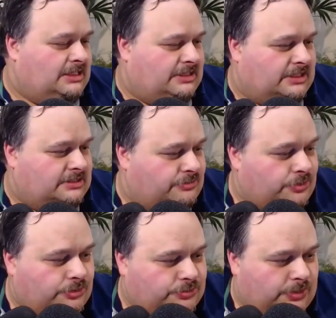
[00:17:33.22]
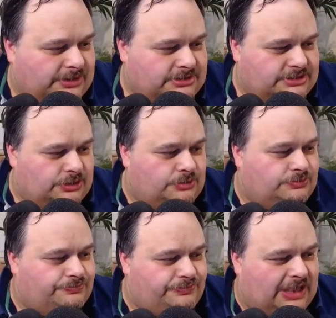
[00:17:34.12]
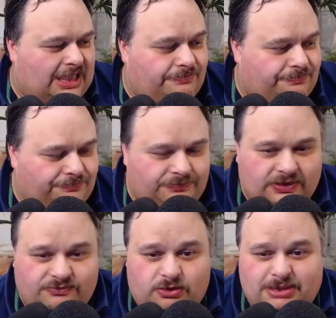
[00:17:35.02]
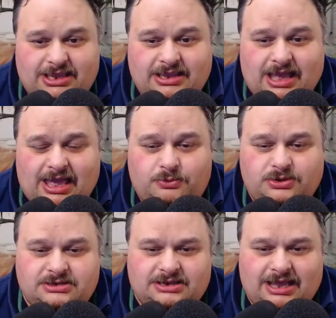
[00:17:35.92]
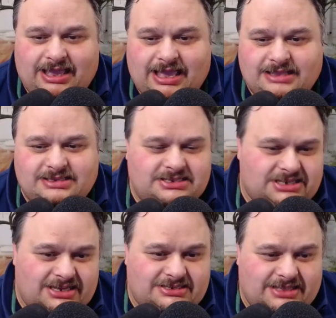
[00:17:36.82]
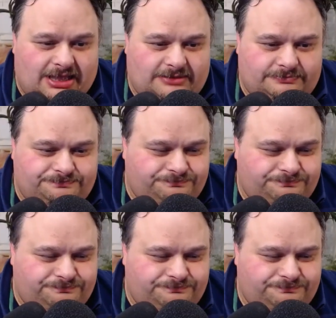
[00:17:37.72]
than the road one. So yeah, for me, I would again suggest that.